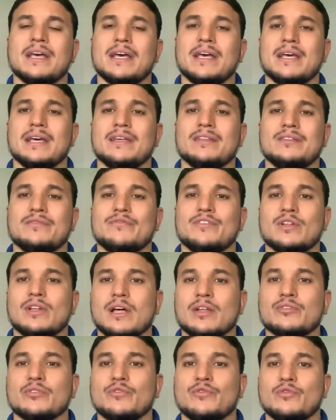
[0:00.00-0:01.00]
and fill
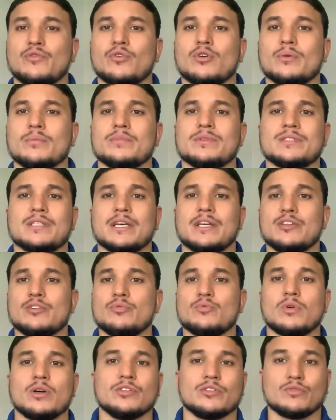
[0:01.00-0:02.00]
out the form saying you
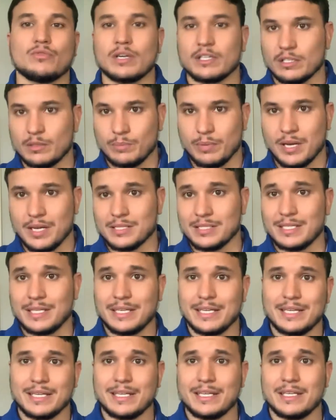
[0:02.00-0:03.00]
want direct deposit
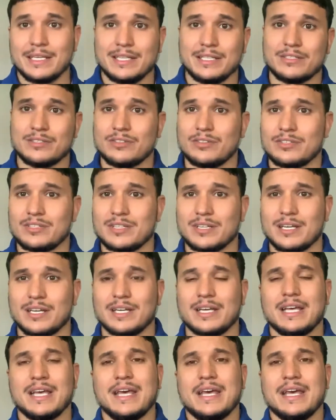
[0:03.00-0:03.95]
and get it into your check.